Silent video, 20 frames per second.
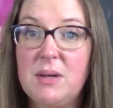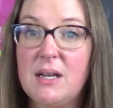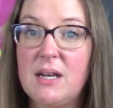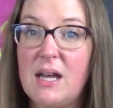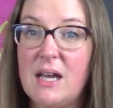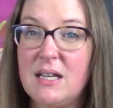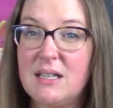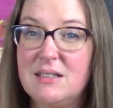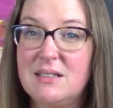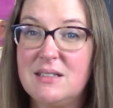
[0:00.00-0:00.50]
and
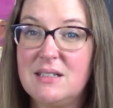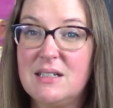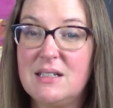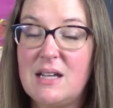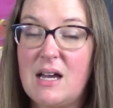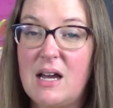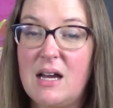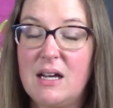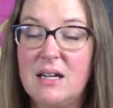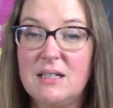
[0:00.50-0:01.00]
I
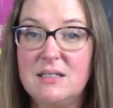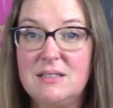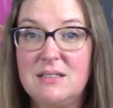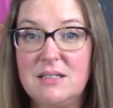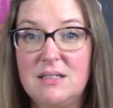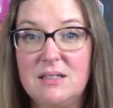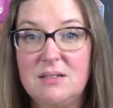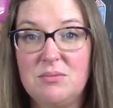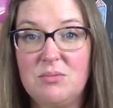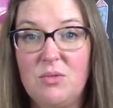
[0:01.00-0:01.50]
uh,
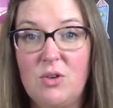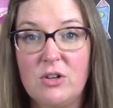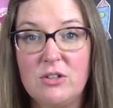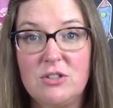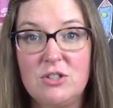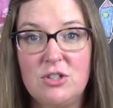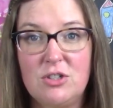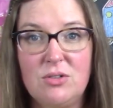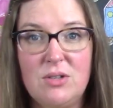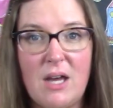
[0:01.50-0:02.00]
didn't want
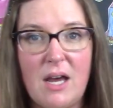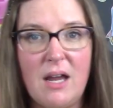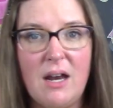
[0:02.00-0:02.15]
to do that.